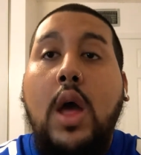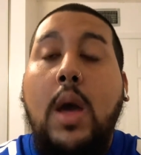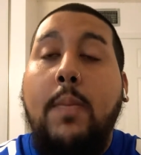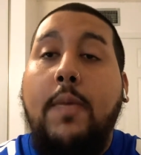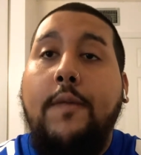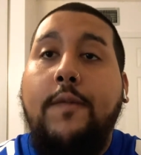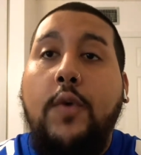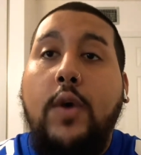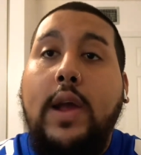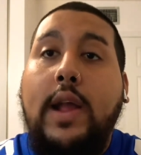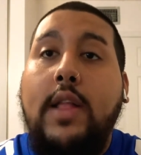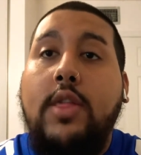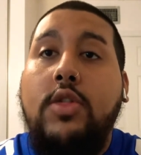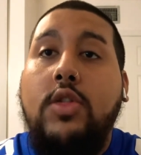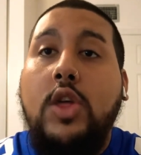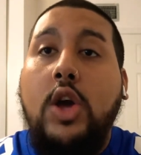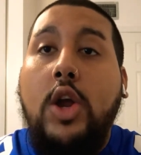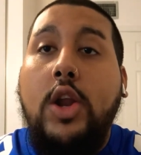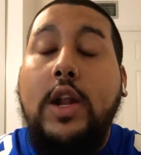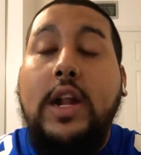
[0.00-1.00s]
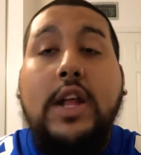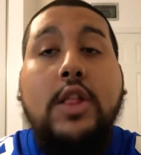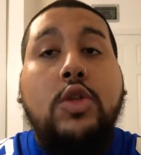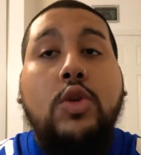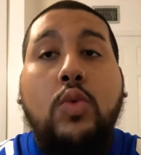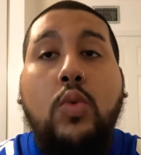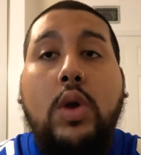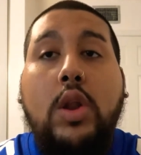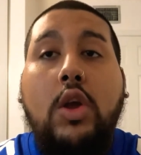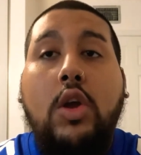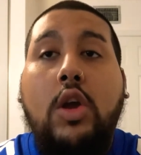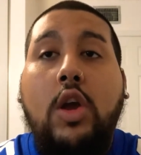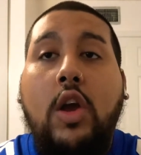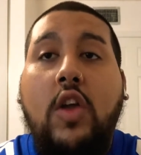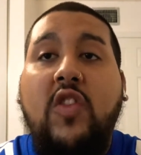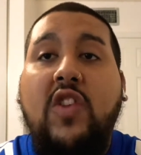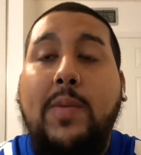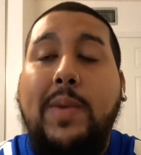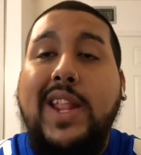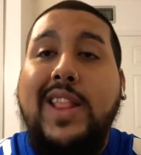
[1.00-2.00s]
Before I get started, I do want to
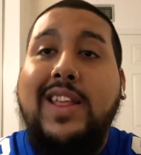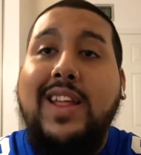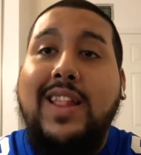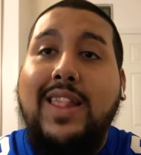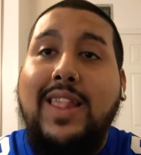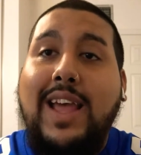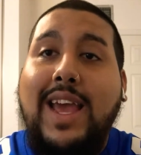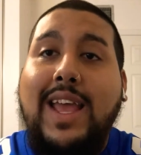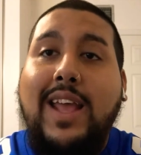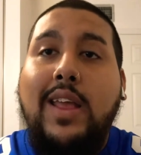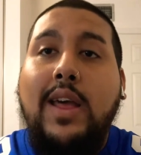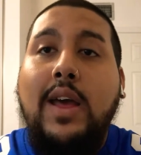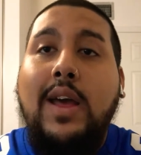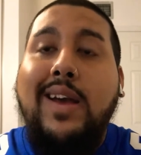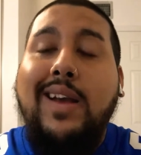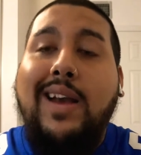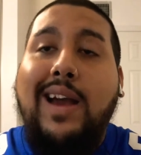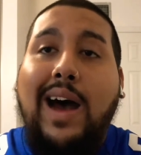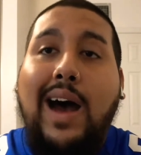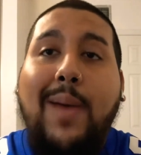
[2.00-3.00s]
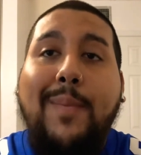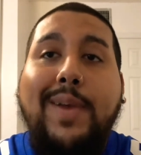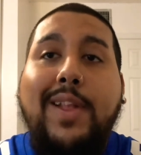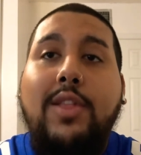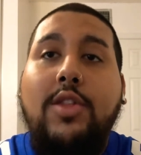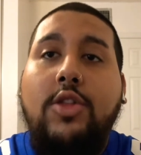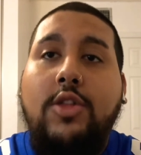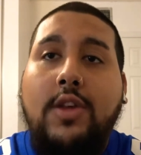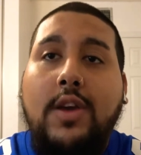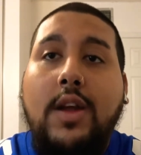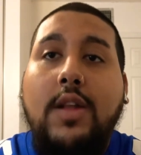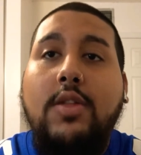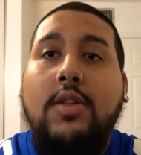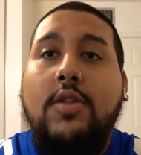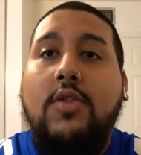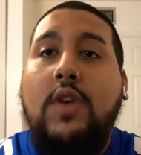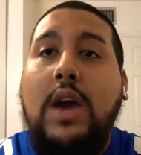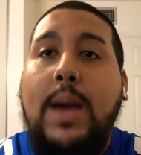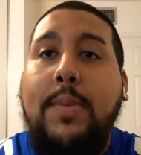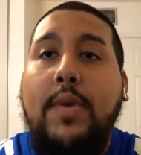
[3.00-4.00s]
encourage everybody to like, comment, share, and
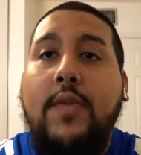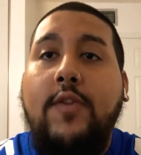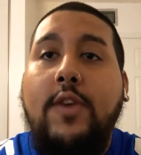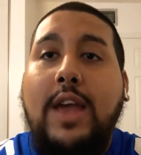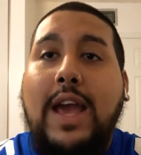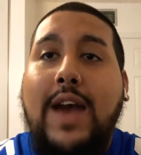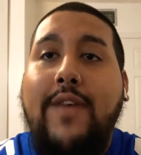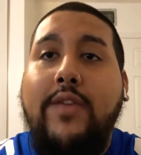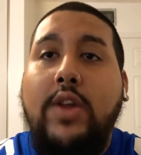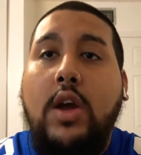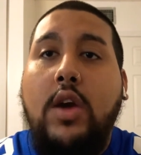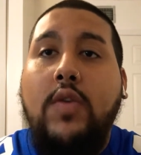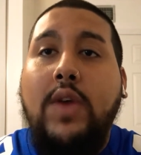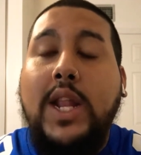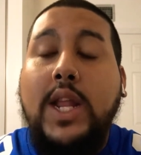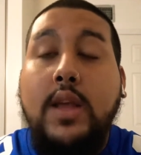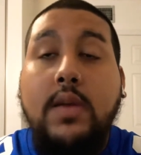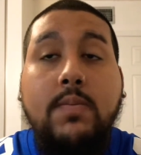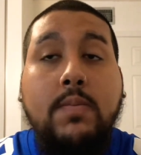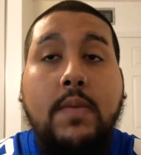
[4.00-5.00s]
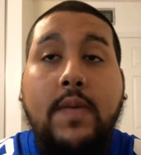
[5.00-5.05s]
subscribe if you haven't already.